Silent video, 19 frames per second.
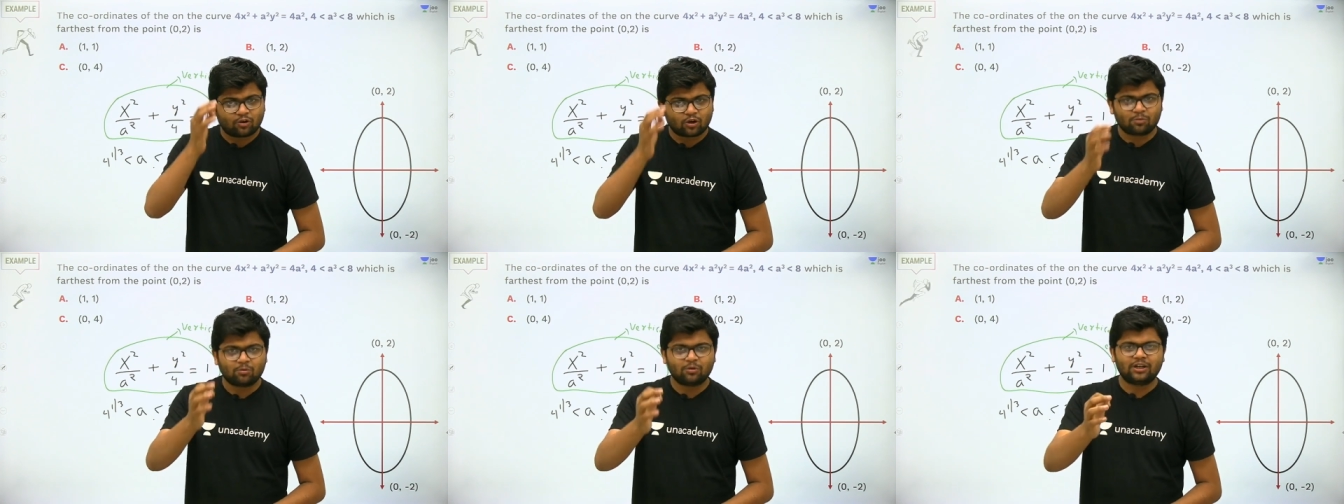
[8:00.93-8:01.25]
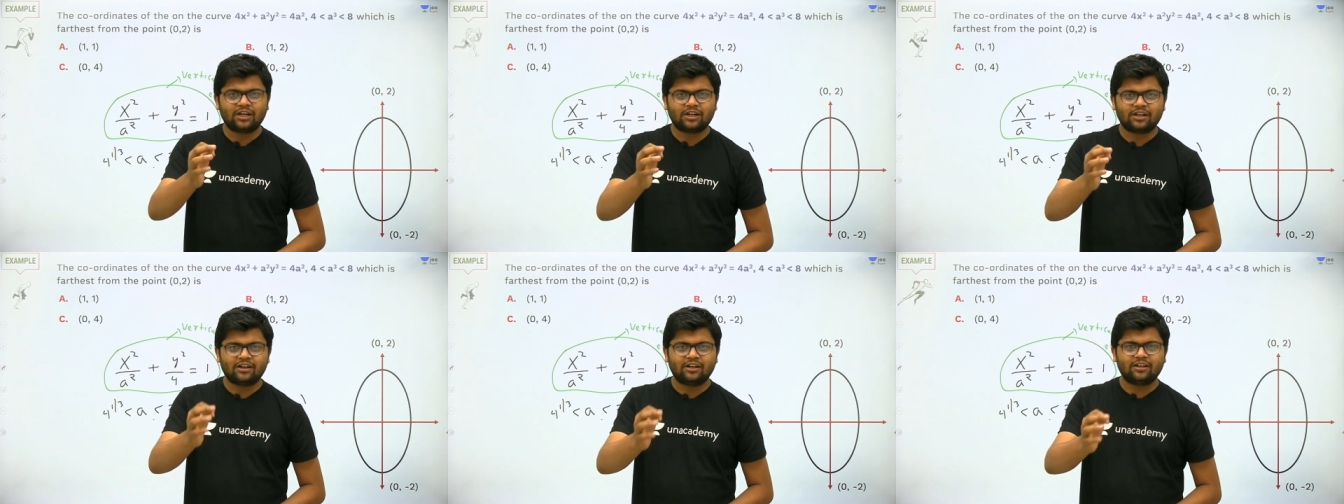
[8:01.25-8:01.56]

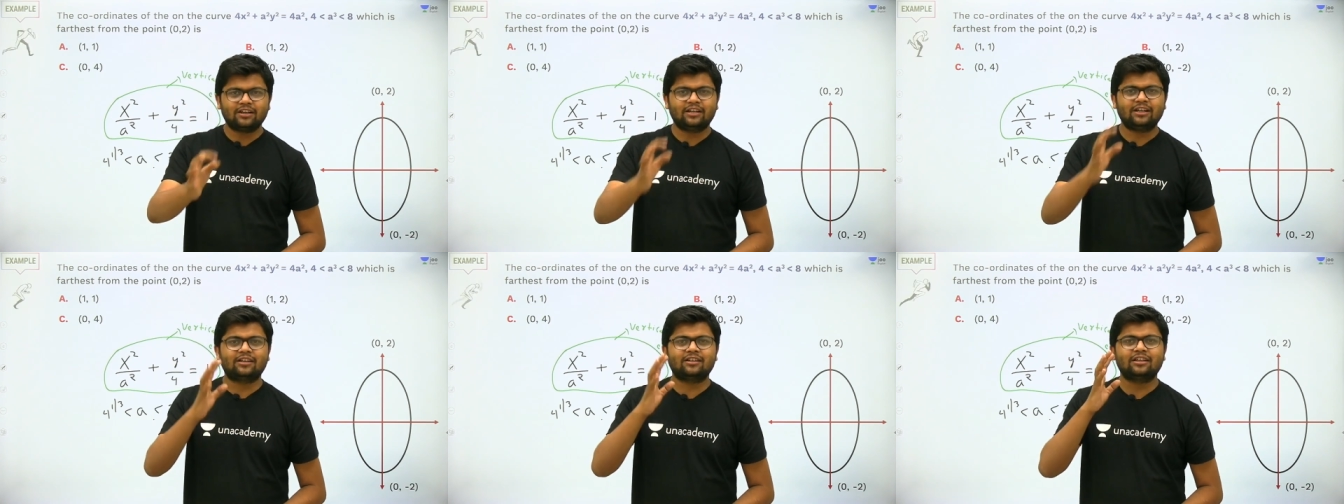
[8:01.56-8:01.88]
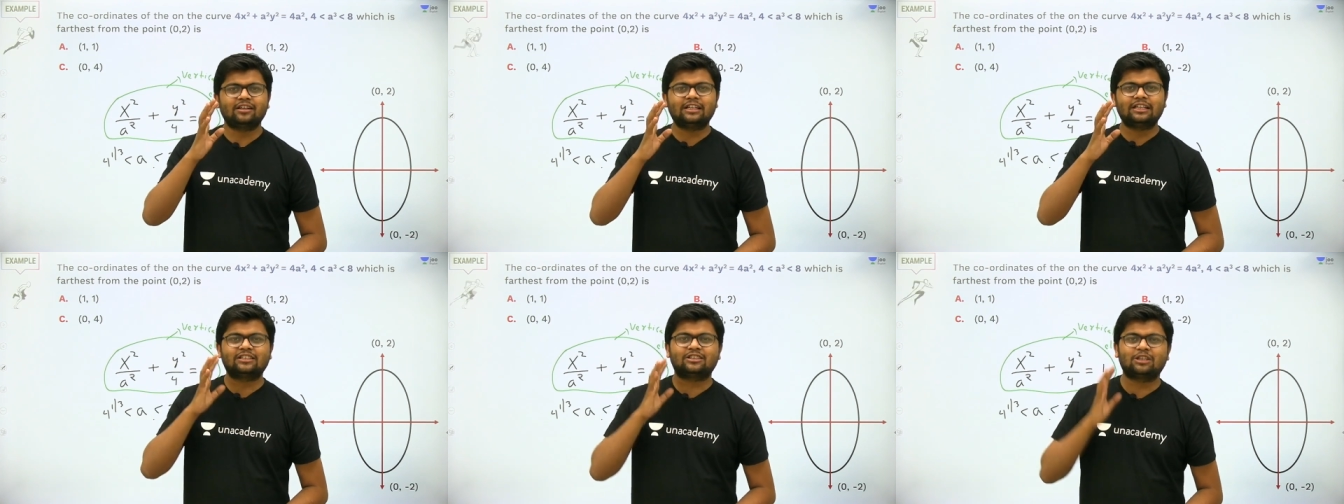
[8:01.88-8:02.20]
formulated it
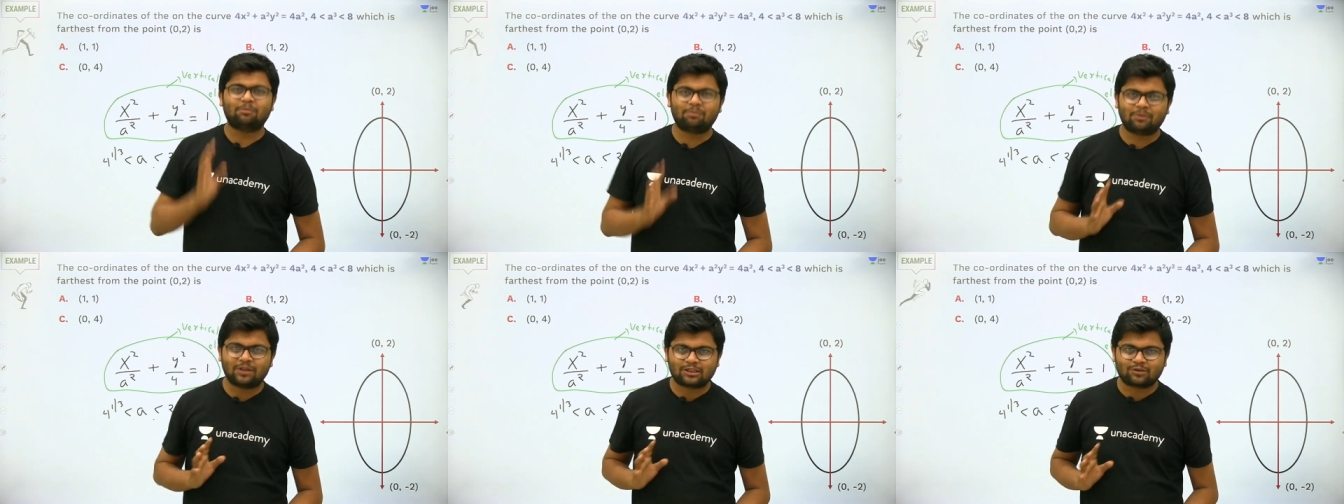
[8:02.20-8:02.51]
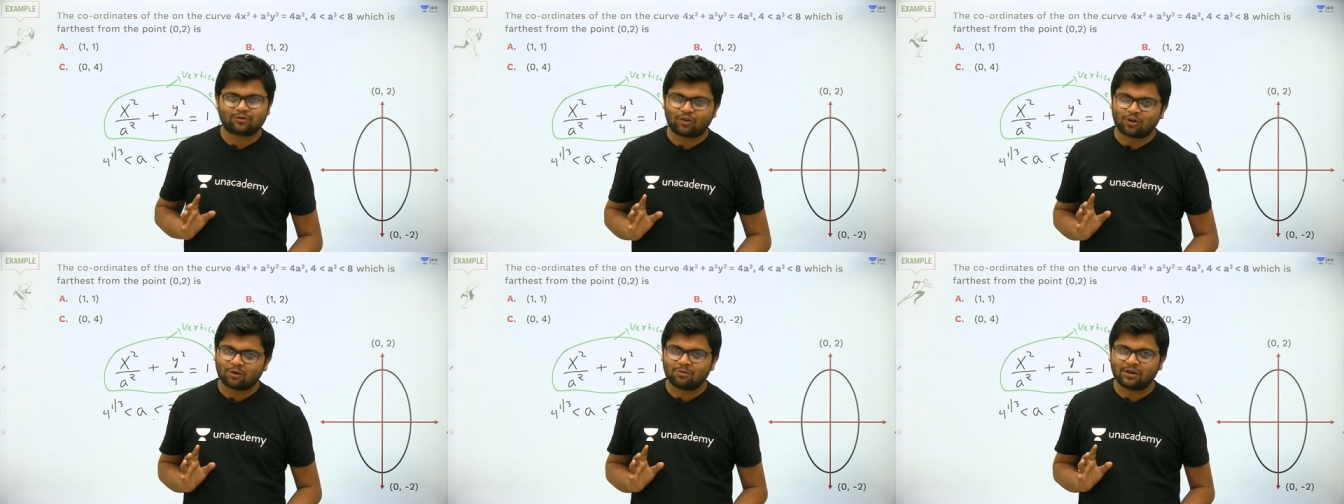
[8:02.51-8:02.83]
in the
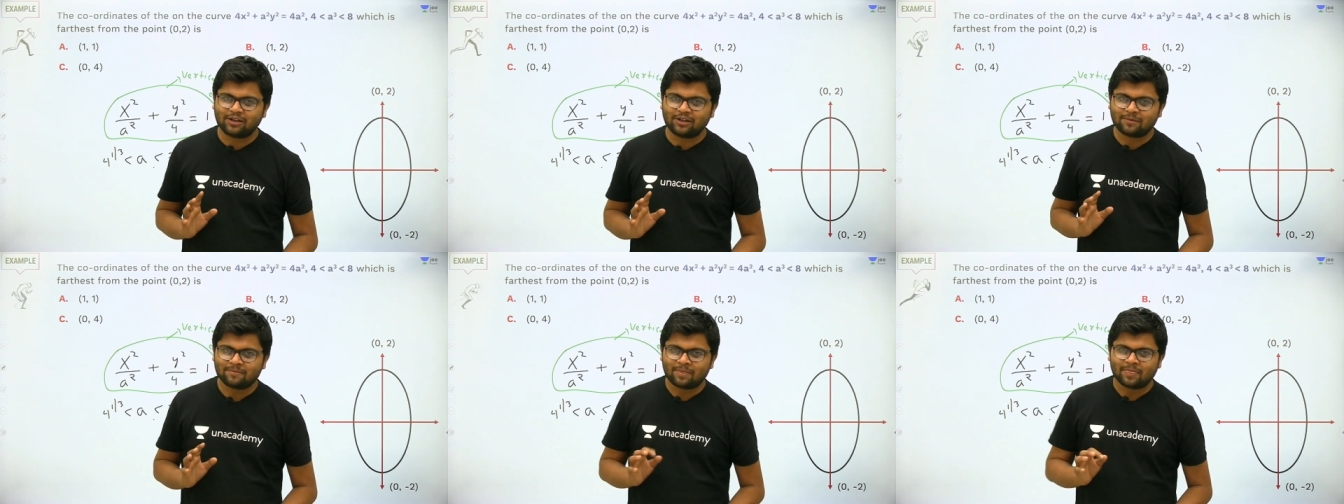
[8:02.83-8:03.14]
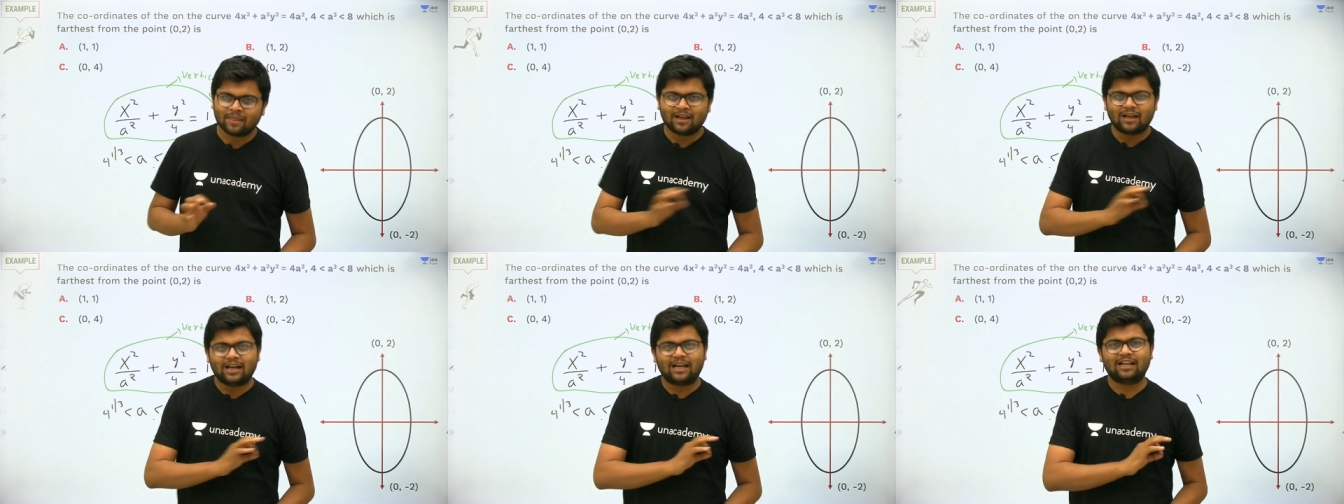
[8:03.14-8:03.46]
simplest format
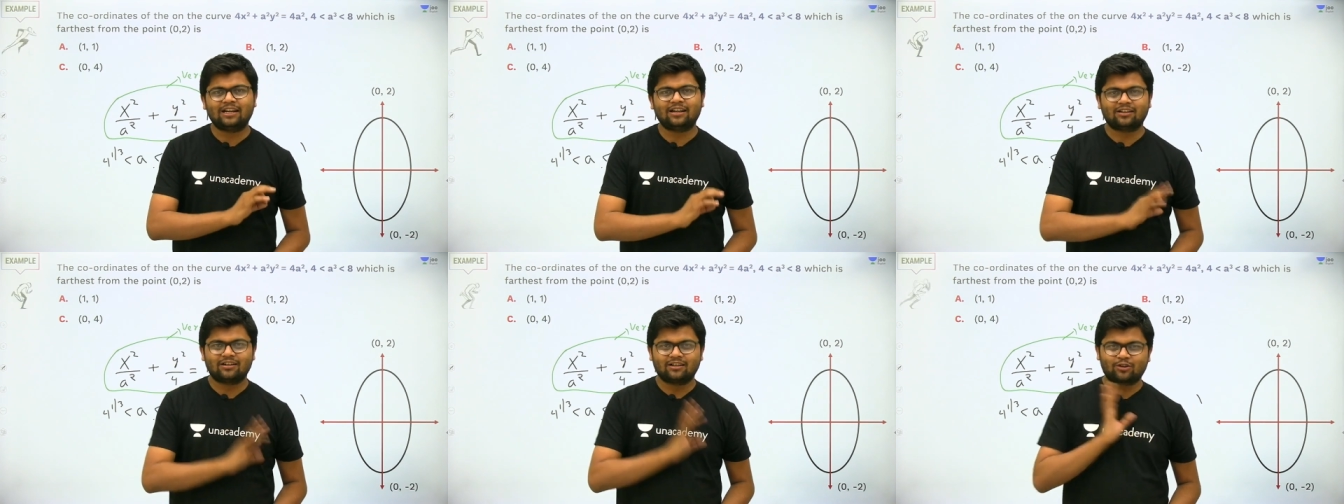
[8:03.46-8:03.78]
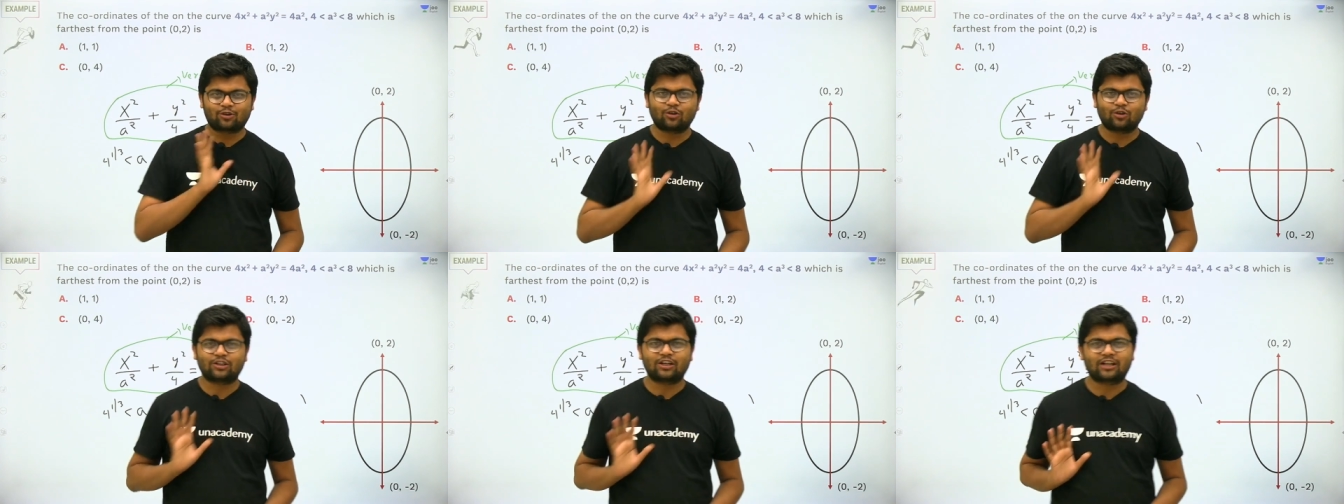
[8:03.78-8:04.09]
and
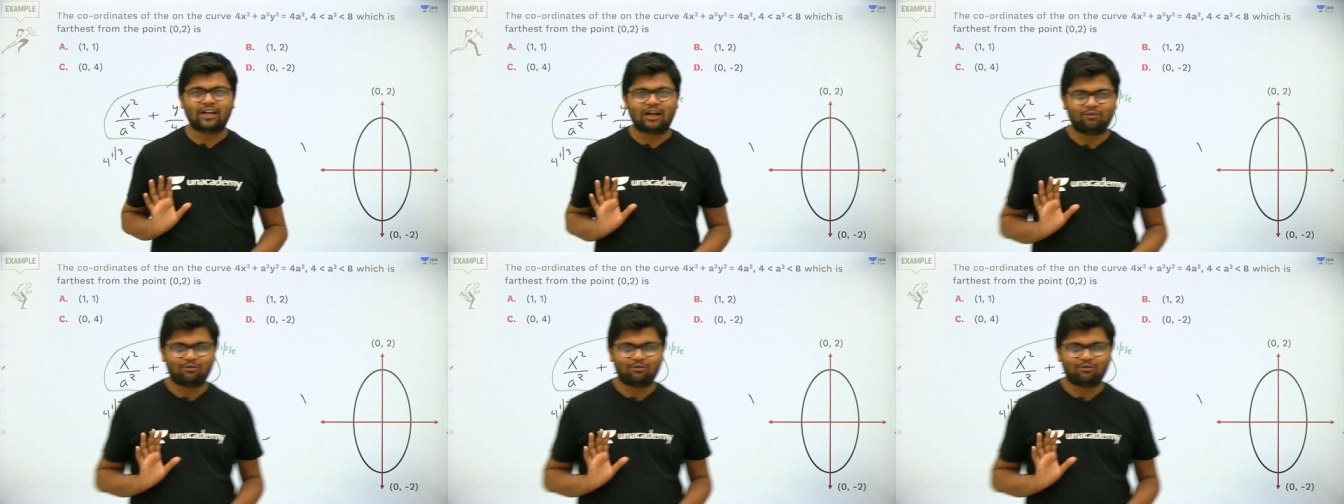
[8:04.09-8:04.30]
draw the